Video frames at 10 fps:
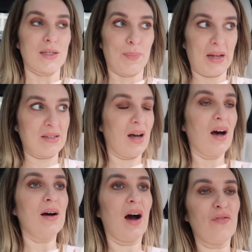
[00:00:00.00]
that's better.
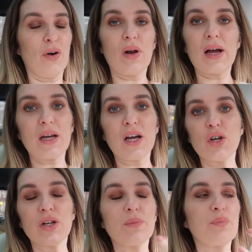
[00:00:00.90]
I felt like I
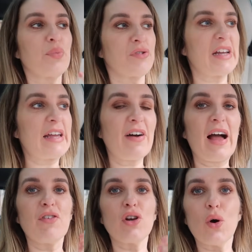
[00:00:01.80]
couldn't breathe. I
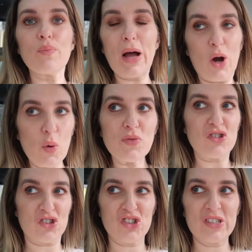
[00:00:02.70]
have a lot, my
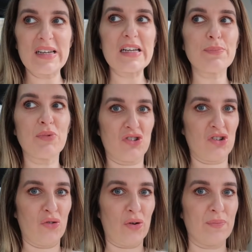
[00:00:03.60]
obstetrician said it's
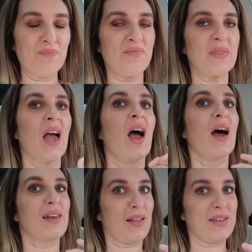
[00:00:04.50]
progesterone
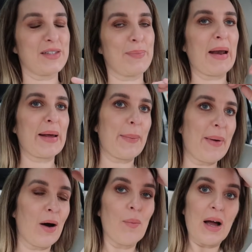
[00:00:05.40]
and nothing to panic
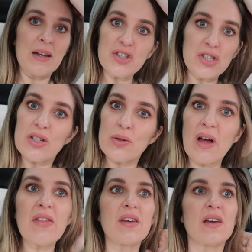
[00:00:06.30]
about, but I literally do
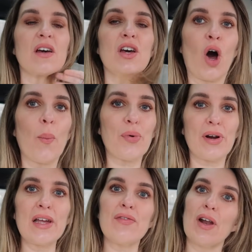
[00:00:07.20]
nothing and can't
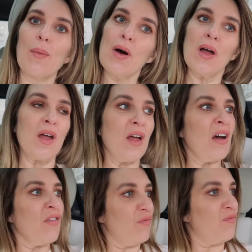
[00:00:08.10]
breathe, and I'm
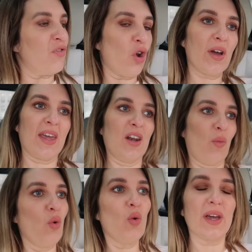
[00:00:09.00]
vlogging
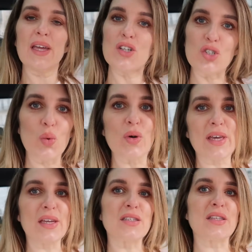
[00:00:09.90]
and walking and
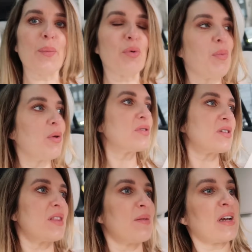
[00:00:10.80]
talking, so that probably
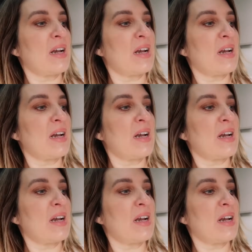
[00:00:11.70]
wasn't the